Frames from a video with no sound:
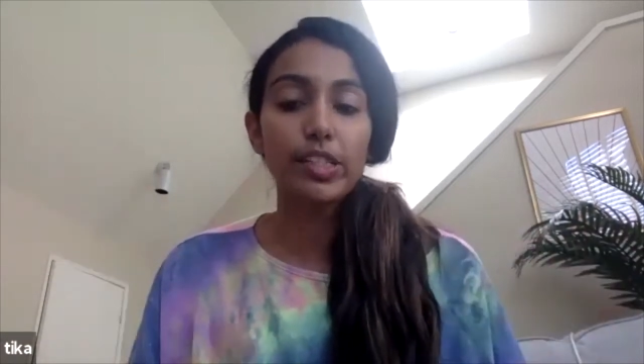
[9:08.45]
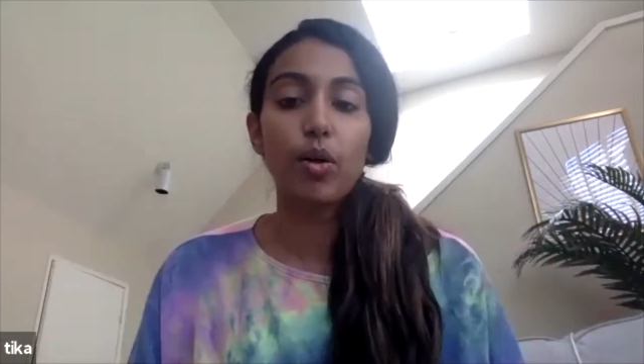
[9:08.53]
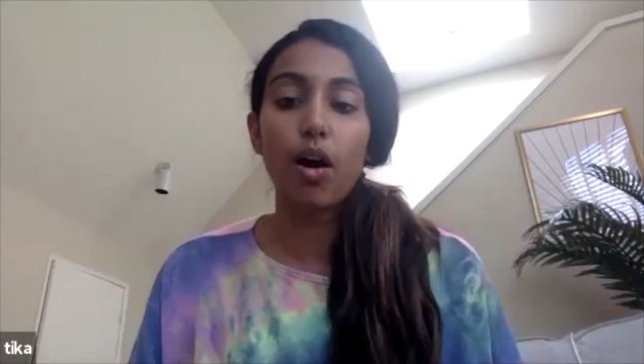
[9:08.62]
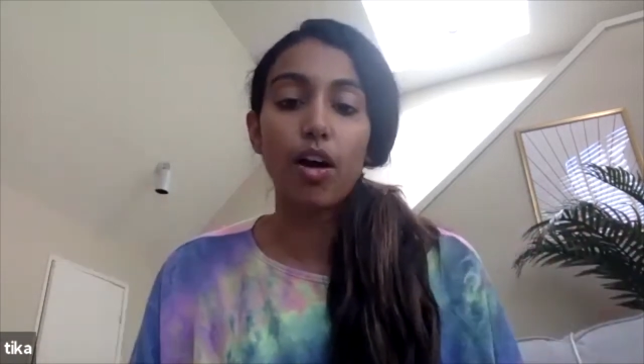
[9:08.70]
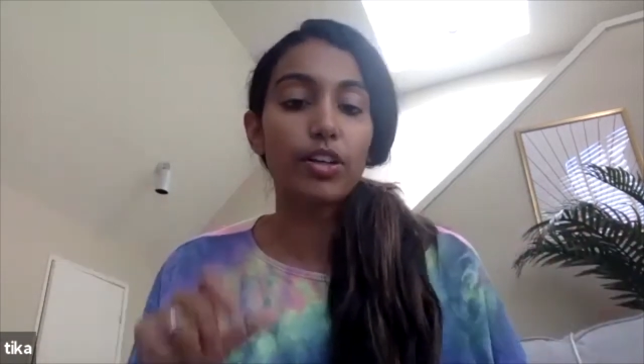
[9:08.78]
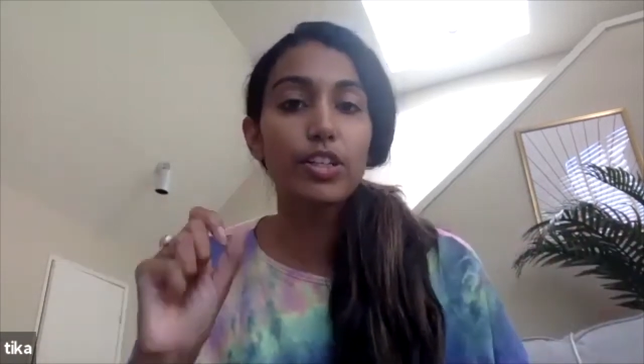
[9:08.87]
So
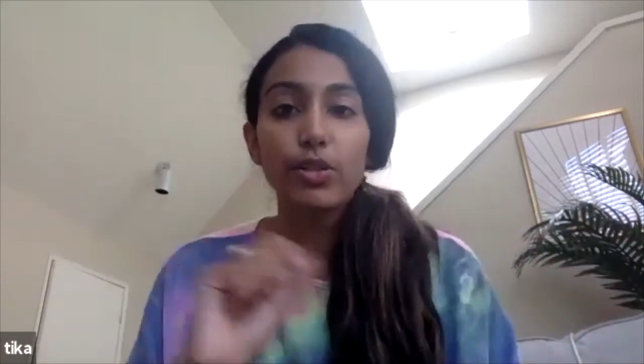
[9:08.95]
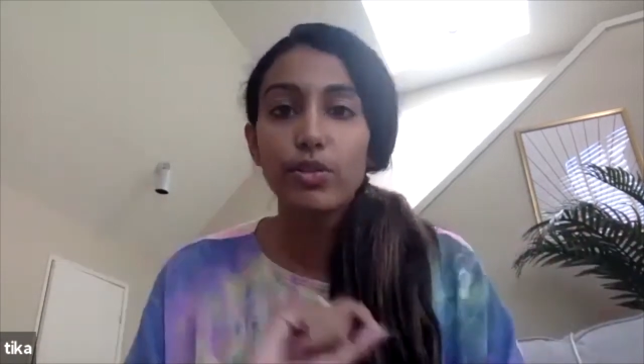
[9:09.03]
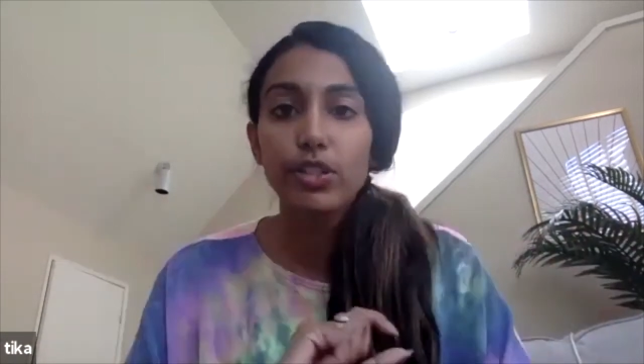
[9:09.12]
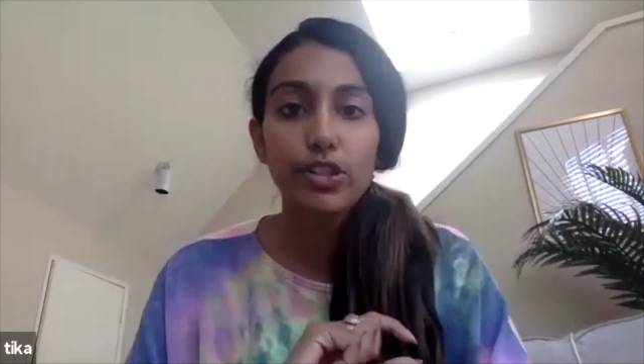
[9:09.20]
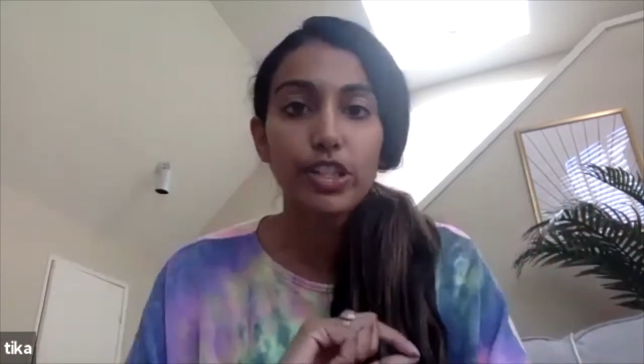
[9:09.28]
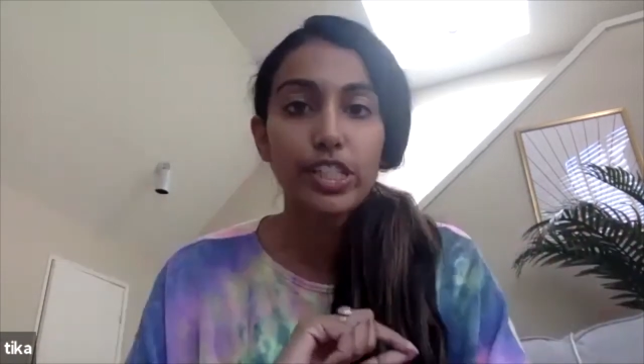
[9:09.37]
all you do
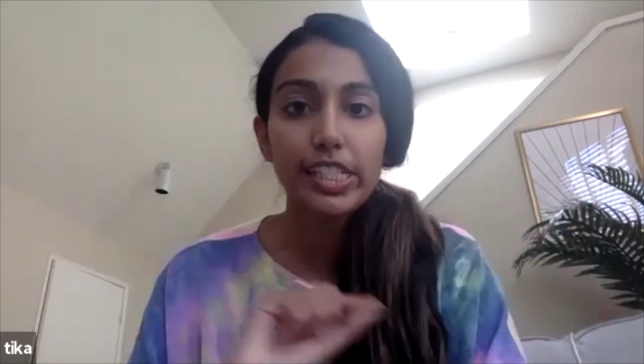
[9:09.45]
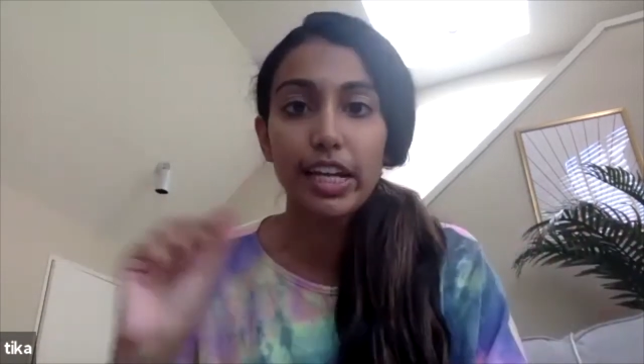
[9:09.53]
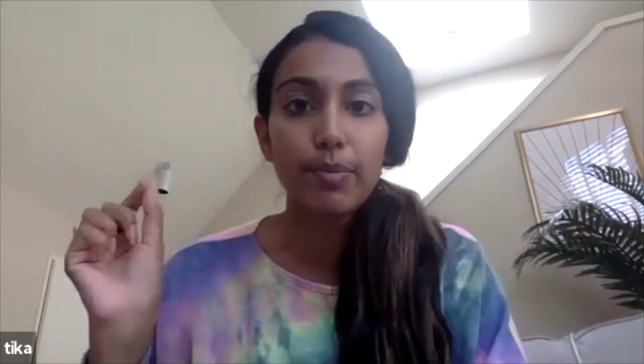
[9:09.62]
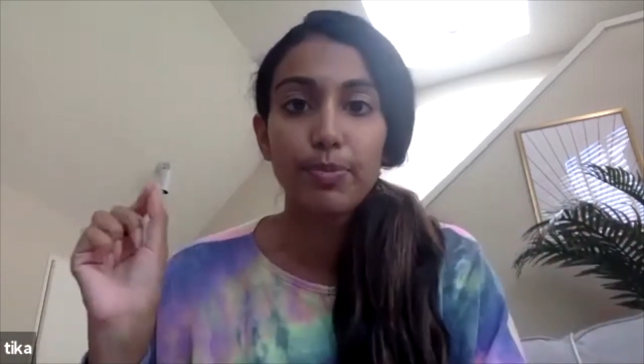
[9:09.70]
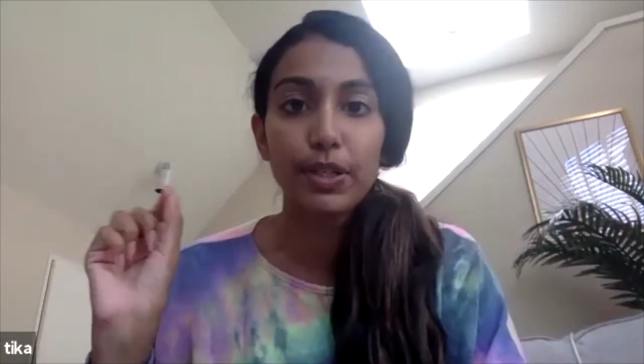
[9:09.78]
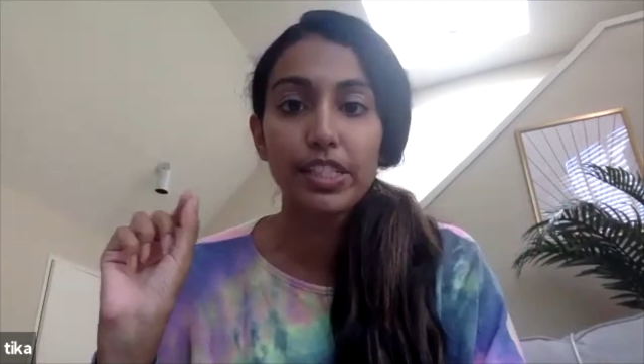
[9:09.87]
is just set
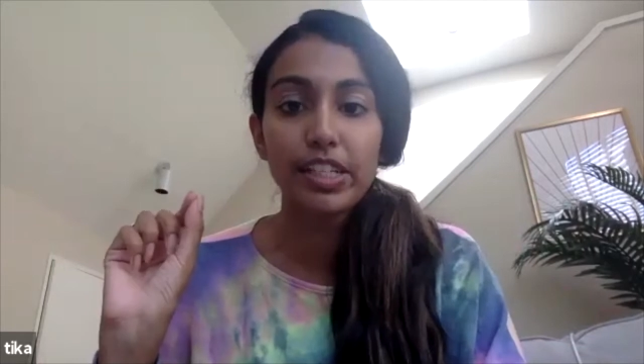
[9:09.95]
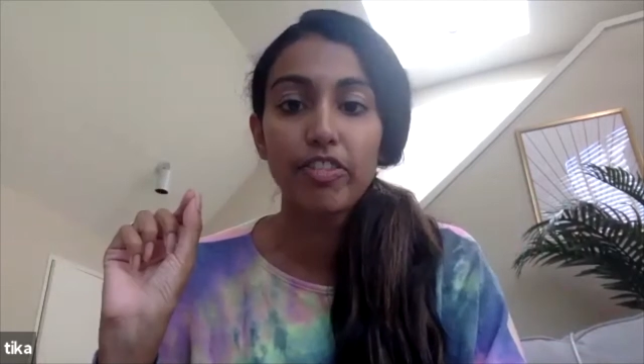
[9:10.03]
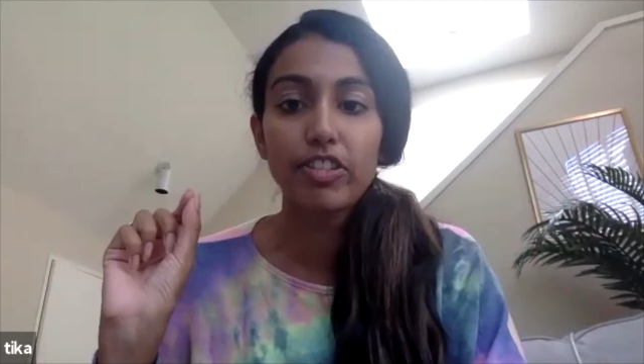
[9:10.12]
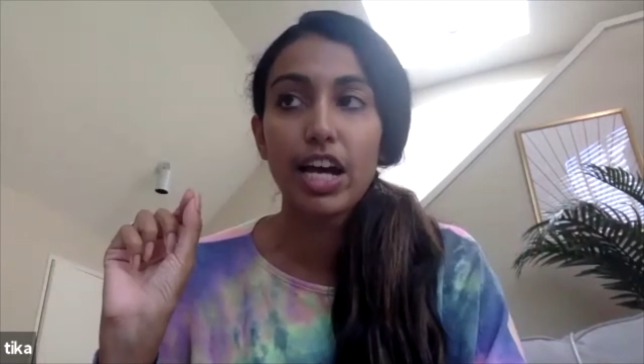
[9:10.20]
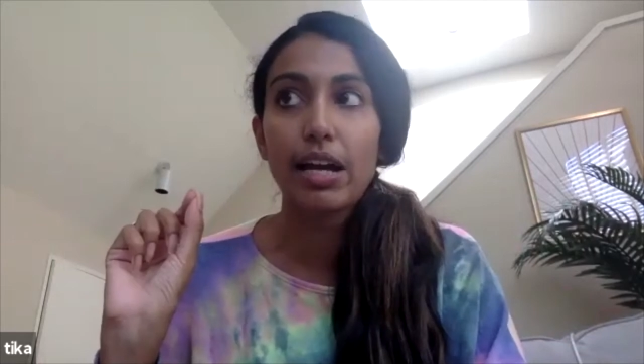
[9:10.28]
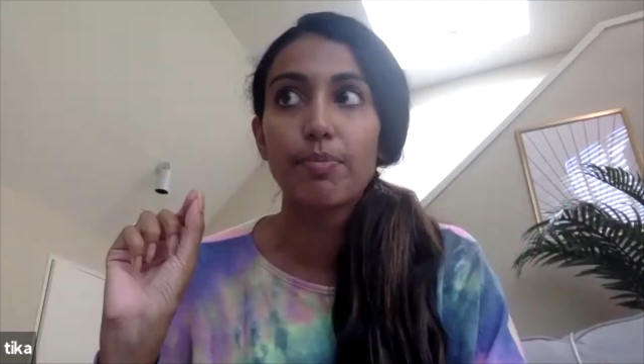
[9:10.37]
up your self
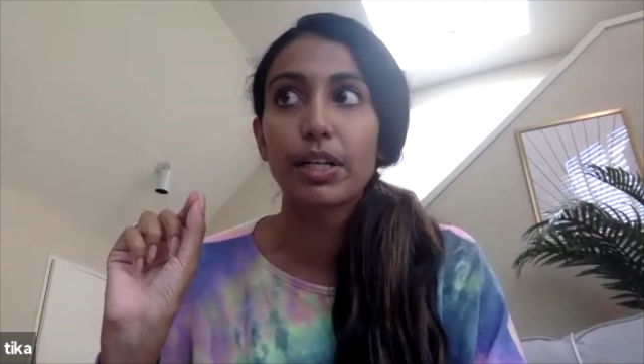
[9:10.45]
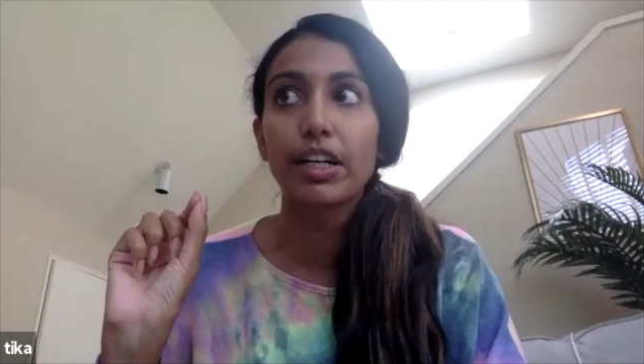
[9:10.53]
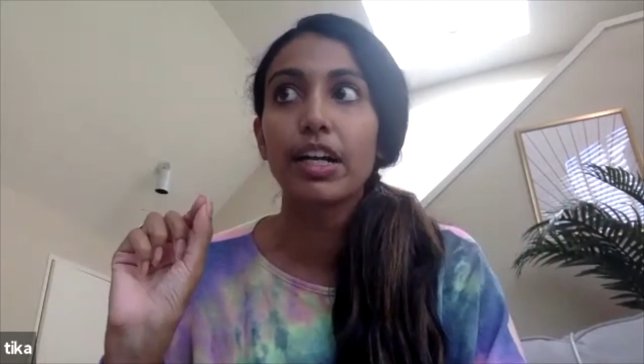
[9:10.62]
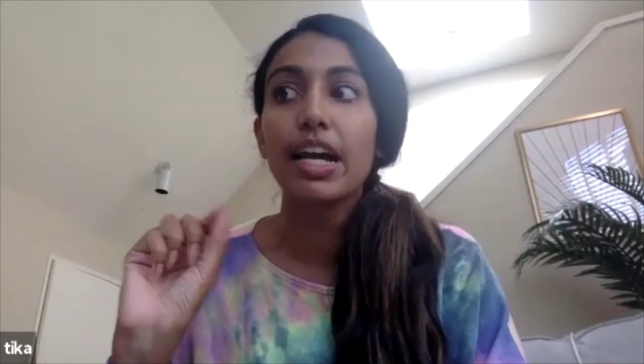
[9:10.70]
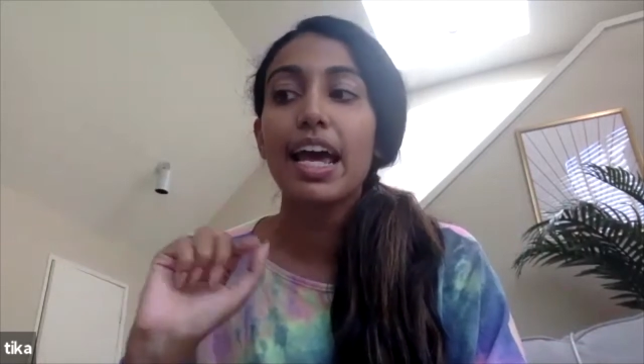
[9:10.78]
timer